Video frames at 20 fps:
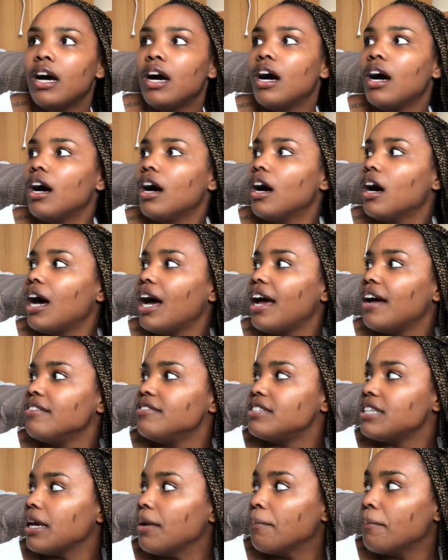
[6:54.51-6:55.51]
I
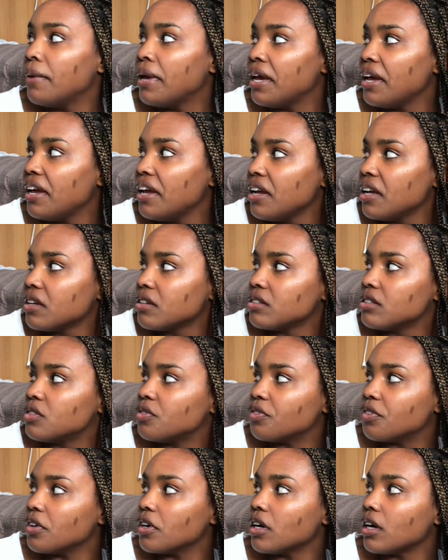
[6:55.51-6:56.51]
have tempeh
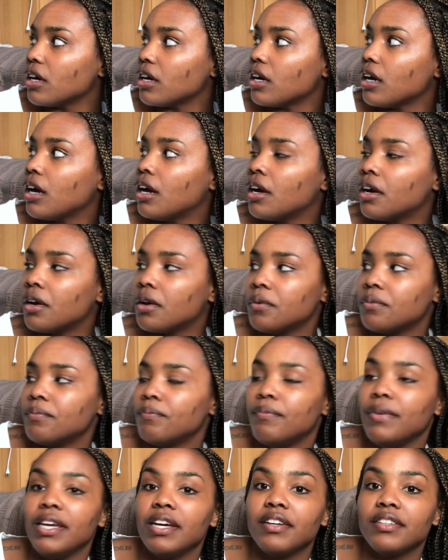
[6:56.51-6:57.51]
for
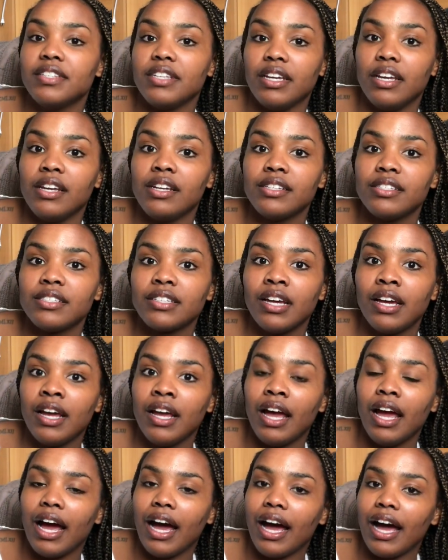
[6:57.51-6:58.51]
BLTs.
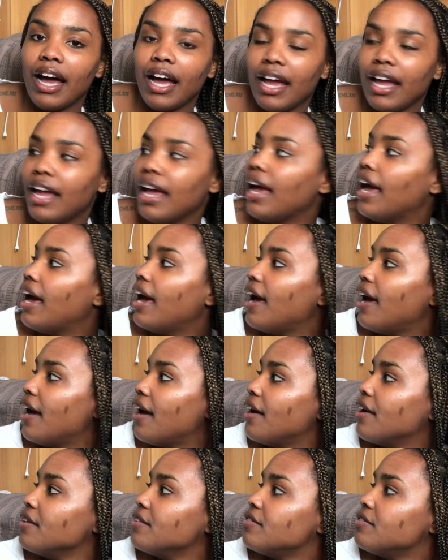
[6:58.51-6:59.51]
I
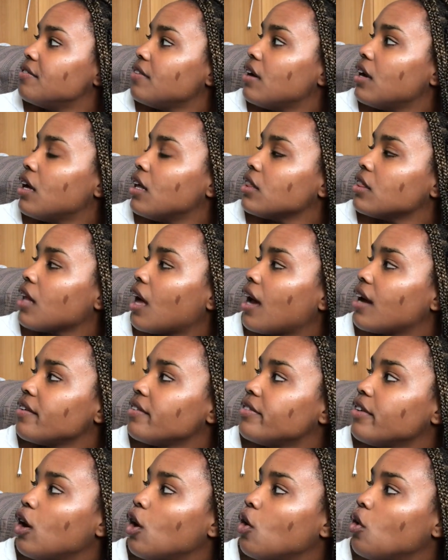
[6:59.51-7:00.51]
have a lot
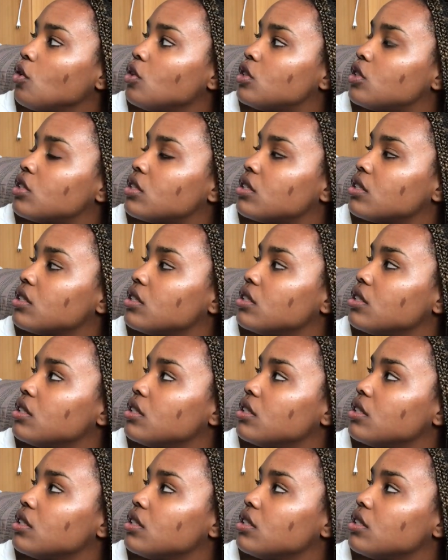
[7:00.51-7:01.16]
of oats.